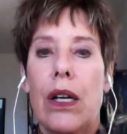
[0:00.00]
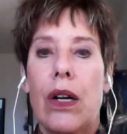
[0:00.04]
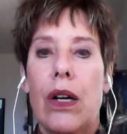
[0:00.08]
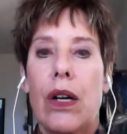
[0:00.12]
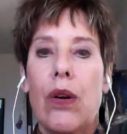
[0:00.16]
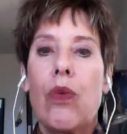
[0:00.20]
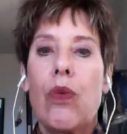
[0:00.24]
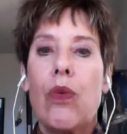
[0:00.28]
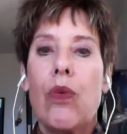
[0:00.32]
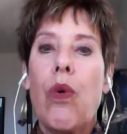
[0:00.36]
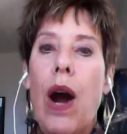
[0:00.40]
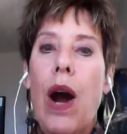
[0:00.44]

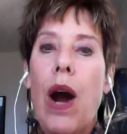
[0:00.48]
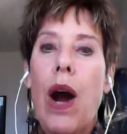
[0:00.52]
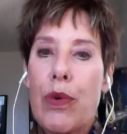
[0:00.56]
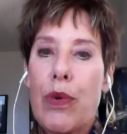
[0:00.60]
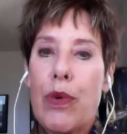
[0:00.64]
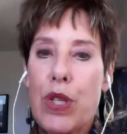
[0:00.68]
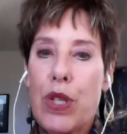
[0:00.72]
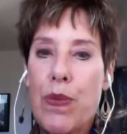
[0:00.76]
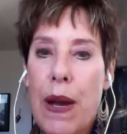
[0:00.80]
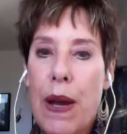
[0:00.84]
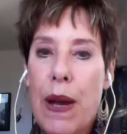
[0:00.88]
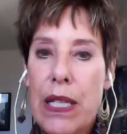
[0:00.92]
Why
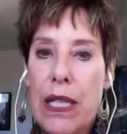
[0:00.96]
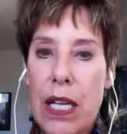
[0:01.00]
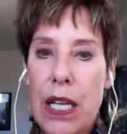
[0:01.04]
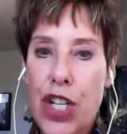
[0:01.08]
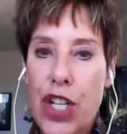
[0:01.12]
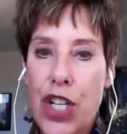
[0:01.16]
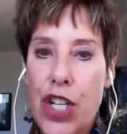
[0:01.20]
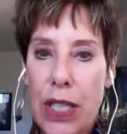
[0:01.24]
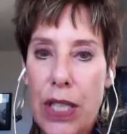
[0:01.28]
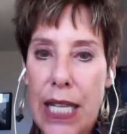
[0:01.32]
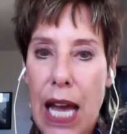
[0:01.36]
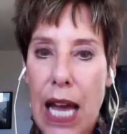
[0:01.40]
was my son
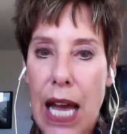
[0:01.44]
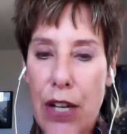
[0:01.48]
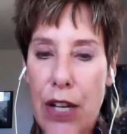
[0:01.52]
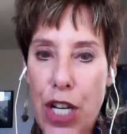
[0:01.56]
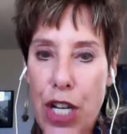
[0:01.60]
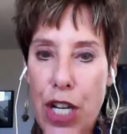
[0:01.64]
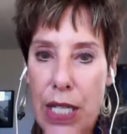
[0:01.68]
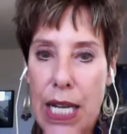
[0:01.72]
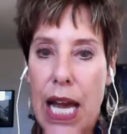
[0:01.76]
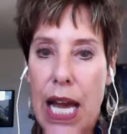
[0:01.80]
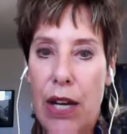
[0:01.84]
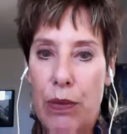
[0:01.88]

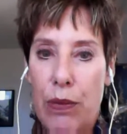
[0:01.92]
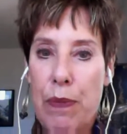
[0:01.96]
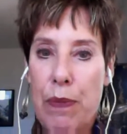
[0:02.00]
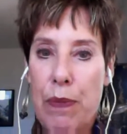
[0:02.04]
shut down